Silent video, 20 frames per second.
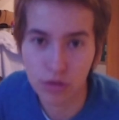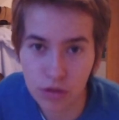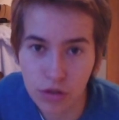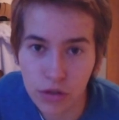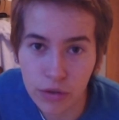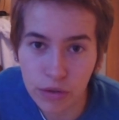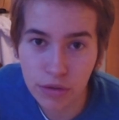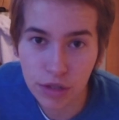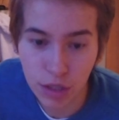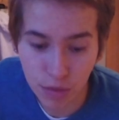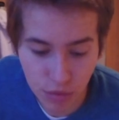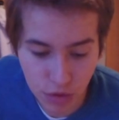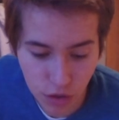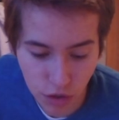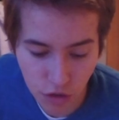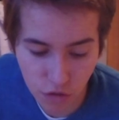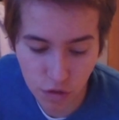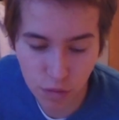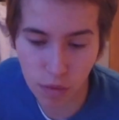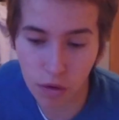do some
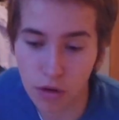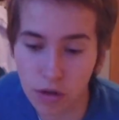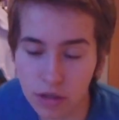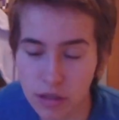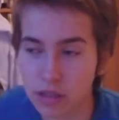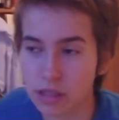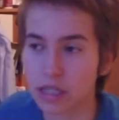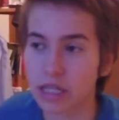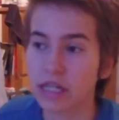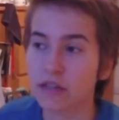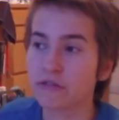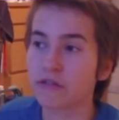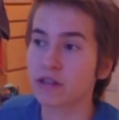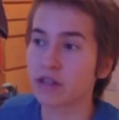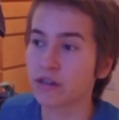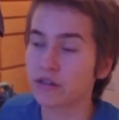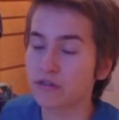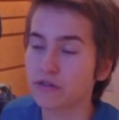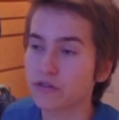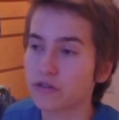sort of sports, even
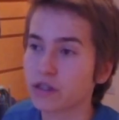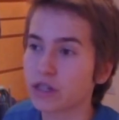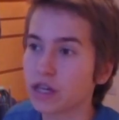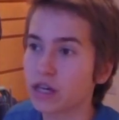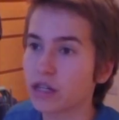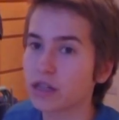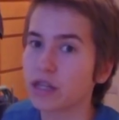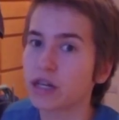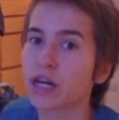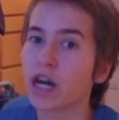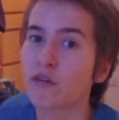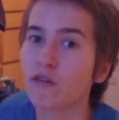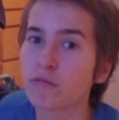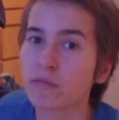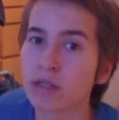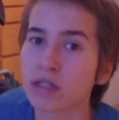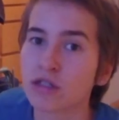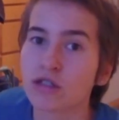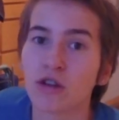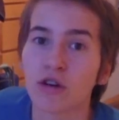if the
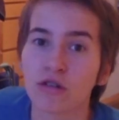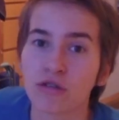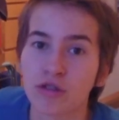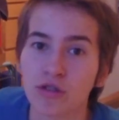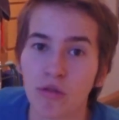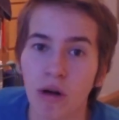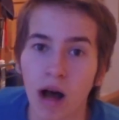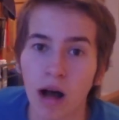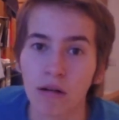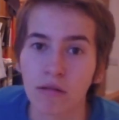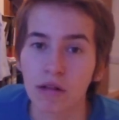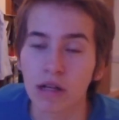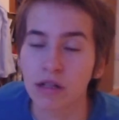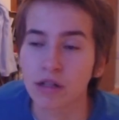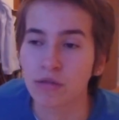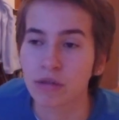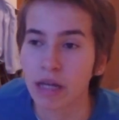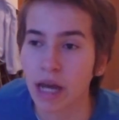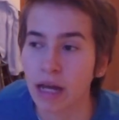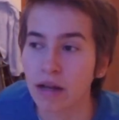government locked you out and
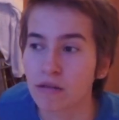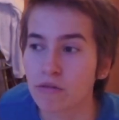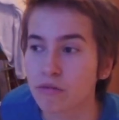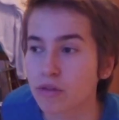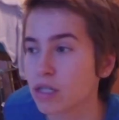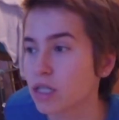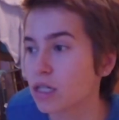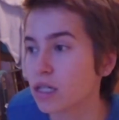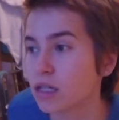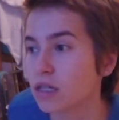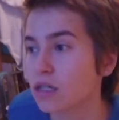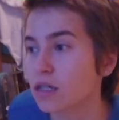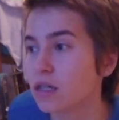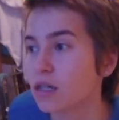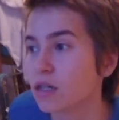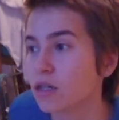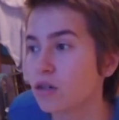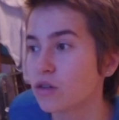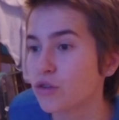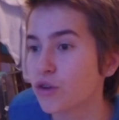you can't really
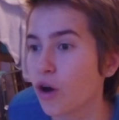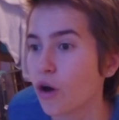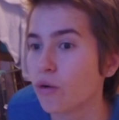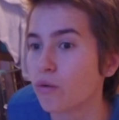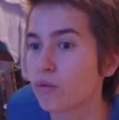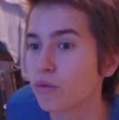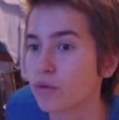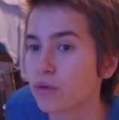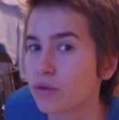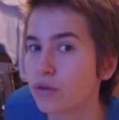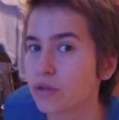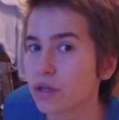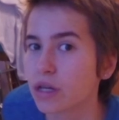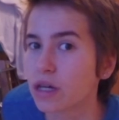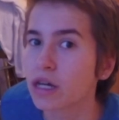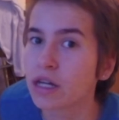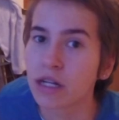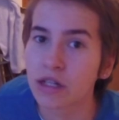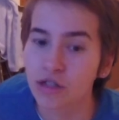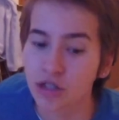go
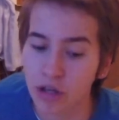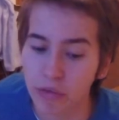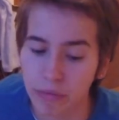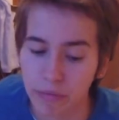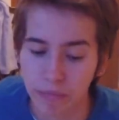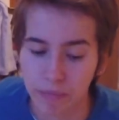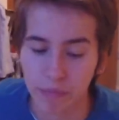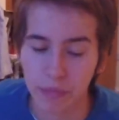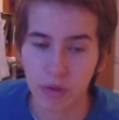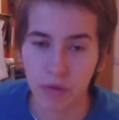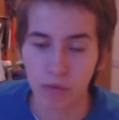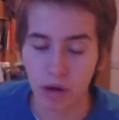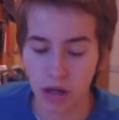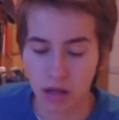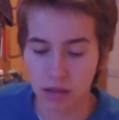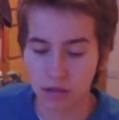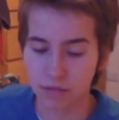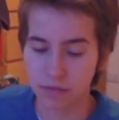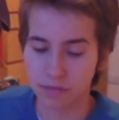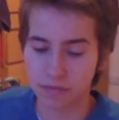in a gym,
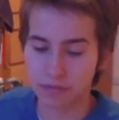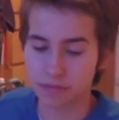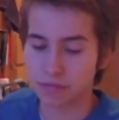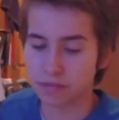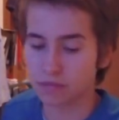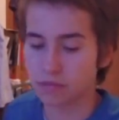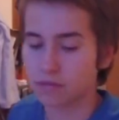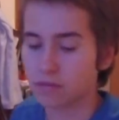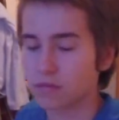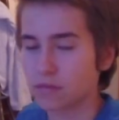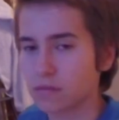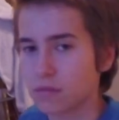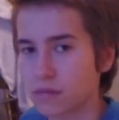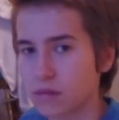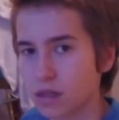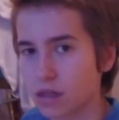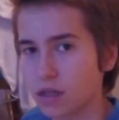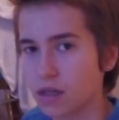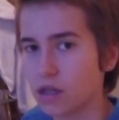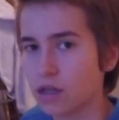well,
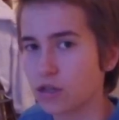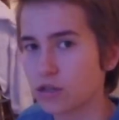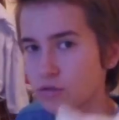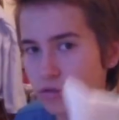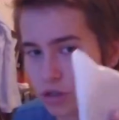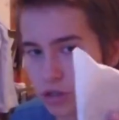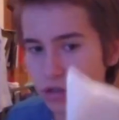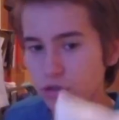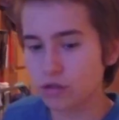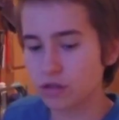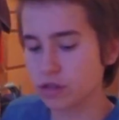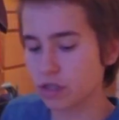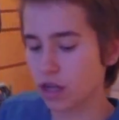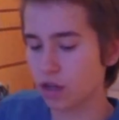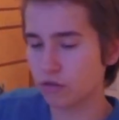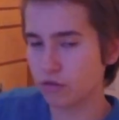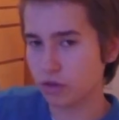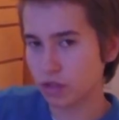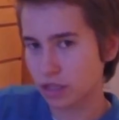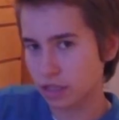treat
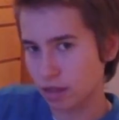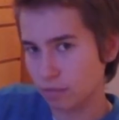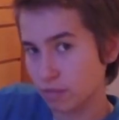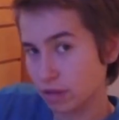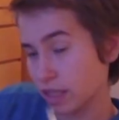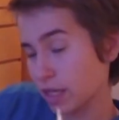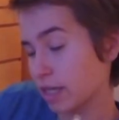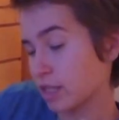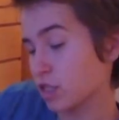yourself with something